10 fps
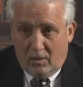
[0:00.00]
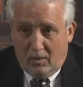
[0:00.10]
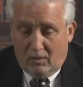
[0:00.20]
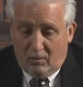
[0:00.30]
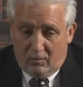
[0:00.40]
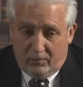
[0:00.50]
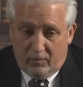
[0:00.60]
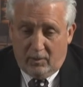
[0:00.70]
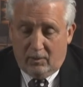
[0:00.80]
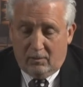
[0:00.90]
And
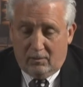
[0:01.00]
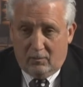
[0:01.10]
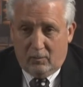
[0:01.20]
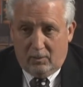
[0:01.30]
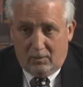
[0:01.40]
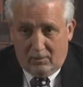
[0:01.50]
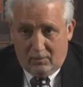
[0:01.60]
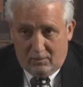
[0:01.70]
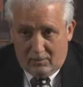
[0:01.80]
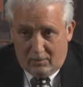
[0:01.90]
hopefully, we
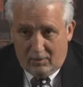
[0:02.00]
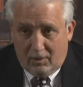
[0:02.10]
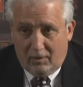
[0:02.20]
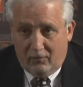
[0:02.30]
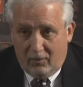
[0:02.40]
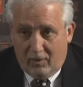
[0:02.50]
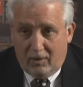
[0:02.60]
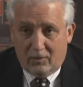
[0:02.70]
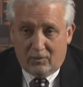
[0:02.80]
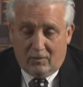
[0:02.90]
can take
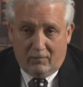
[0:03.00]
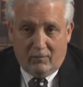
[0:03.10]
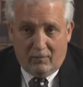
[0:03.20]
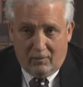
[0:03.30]
advantage of